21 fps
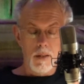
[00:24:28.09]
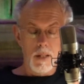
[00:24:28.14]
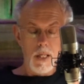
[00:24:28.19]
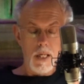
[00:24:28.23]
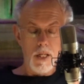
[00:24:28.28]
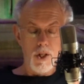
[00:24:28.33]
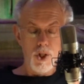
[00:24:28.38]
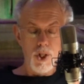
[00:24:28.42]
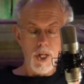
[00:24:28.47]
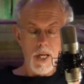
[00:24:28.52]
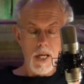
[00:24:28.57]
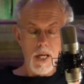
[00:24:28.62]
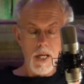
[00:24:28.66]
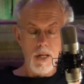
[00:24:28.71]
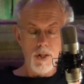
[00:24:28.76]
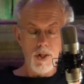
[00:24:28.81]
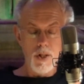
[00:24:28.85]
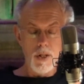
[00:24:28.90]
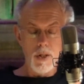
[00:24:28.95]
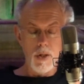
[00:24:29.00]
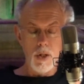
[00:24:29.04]
Did it
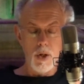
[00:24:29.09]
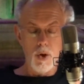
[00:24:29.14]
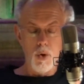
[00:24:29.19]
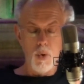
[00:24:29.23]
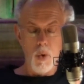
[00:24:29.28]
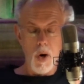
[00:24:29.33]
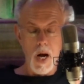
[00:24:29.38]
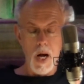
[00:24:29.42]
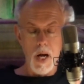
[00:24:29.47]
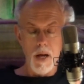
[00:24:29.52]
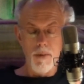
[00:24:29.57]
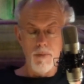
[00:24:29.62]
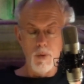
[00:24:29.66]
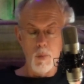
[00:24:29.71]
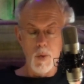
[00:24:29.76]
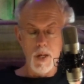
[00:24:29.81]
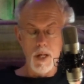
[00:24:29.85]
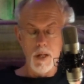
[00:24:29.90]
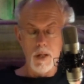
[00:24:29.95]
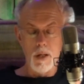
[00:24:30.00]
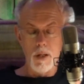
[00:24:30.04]
change into the cry of the
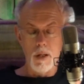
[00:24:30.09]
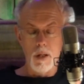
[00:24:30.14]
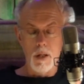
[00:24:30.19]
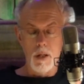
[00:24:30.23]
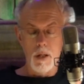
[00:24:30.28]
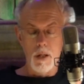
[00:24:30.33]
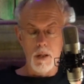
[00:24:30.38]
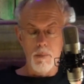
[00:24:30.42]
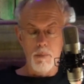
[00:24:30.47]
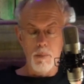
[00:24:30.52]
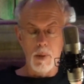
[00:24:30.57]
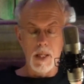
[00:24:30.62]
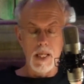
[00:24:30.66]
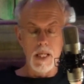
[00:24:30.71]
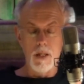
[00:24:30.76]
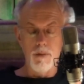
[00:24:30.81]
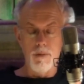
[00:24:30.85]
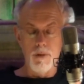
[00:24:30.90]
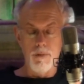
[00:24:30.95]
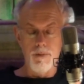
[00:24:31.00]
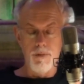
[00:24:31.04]
wind,
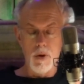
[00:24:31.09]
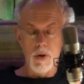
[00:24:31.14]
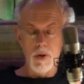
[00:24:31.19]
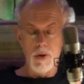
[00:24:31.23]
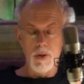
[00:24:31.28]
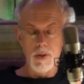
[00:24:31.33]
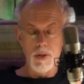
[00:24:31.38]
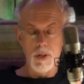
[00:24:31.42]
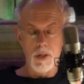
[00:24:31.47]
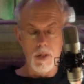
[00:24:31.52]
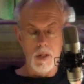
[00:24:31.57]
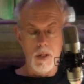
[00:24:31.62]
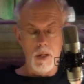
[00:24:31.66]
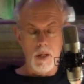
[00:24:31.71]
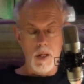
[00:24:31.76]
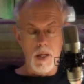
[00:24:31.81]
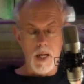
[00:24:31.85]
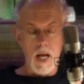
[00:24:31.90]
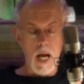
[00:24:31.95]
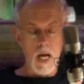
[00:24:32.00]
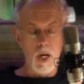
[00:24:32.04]
plaintive at first,
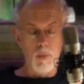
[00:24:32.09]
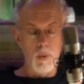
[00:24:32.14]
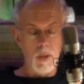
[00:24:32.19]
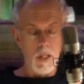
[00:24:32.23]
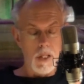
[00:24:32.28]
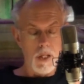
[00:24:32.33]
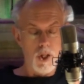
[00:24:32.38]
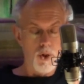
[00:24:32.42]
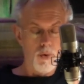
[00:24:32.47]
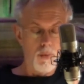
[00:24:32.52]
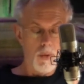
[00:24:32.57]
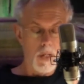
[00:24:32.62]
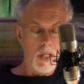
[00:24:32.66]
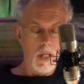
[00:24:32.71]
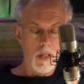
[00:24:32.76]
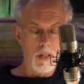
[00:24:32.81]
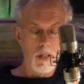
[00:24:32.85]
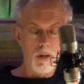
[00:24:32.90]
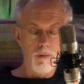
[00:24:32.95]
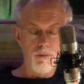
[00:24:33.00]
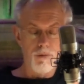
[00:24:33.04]
angrily
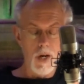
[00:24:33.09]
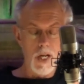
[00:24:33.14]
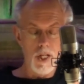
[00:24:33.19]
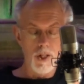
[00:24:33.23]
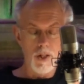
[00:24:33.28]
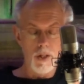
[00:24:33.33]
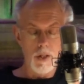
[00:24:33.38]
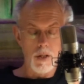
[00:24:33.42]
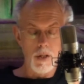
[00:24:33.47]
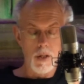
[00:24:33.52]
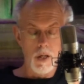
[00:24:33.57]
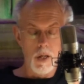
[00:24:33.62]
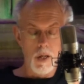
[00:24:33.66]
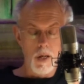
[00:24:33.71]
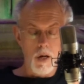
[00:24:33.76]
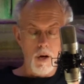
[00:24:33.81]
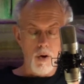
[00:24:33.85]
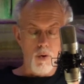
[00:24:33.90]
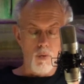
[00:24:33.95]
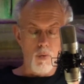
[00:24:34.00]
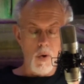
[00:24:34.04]
shrill as it freshened,
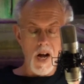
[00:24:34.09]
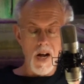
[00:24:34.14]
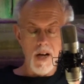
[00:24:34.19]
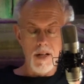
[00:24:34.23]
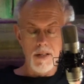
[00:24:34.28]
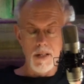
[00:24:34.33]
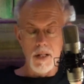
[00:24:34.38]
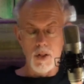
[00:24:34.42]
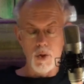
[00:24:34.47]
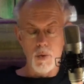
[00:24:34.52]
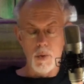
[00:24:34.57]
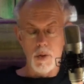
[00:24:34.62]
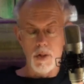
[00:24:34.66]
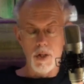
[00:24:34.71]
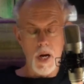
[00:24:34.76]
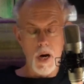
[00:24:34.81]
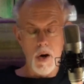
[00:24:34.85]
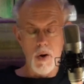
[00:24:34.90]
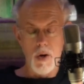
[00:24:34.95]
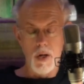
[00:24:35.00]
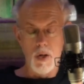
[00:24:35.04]
rising to a
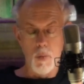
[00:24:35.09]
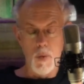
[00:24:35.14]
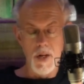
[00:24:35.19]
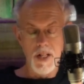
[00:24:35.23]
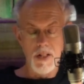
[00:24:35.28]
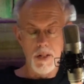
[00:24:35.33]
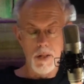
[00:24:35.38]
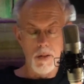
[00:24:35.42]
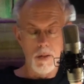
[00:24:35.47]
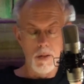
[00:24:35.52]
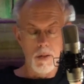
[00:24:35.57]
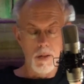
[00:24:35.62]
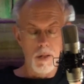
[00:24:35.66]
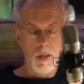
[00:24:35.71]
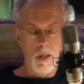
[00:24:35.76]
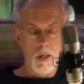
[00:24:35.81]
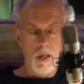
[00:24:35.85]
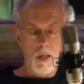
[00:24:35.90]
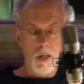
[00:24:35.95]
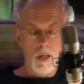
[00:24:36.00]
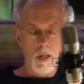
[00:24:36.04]
tearing whistle,
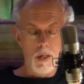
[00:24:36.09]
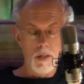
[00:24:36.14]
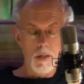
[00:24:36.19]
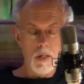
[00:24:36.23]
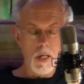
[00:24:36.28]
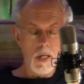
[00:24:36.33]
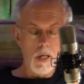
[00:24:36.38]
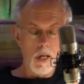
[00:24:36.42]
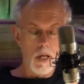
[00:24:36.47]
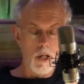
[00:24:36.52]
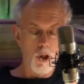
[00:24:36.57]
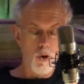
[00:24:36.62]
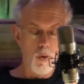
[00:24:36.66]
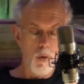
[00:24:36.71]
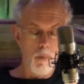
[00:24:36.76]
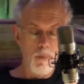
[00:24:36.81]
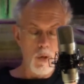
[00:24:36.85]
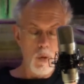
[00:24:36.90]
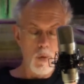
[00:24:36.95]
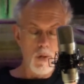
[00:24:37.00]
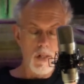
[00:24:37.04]
sinking to
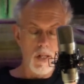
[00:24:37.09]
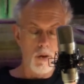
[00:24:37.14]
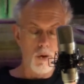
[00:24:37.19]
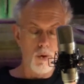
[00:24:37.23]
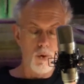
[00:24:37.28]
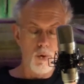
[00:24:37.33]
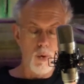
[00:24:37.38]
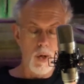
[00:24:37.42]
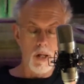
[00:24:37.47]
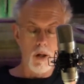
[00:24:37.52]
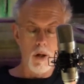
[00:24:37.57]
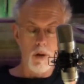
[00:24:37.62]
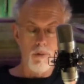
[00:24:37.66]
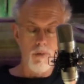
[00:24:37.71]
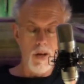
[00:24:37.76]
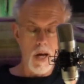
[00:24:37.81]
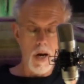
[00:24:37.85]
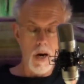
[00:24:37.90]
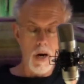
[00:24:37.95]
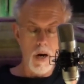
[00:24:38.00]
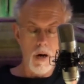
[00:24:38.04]
a musical trickle
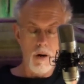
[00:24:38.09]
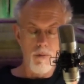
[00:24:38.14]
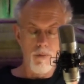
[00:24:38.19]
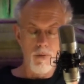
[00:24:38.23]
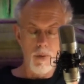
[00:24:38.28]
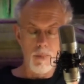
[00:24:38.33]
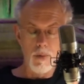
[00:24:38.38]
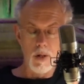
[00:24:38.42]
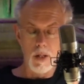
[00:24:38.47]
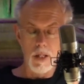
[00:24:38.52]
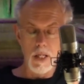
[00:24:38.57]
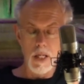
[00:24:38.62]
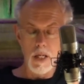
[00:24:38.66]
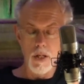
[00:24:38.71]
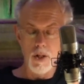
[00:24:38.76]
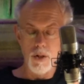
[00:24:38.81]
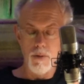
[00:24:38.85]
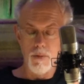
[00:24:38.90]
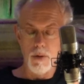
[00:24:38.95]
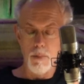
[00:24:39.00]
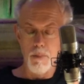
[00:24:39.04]
of air from the
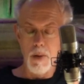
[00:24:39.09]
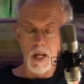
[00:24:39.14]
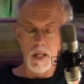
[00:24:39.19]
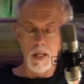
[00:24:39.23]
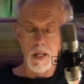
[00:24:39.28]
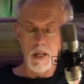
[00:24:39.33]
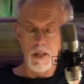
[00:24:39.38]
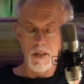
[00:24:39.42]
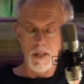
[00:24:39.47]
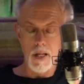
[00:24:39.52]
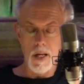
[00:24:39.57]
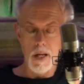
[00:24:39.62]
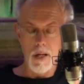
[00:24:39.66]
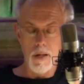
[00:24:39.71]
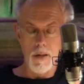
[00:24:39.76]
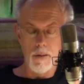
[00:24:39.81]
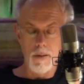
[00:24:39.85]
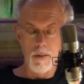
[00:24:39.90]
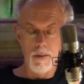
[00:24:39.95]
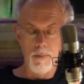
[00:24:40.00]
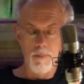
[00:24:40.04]
leach of the bellying
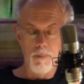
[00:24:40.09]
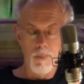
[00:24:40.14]
sail?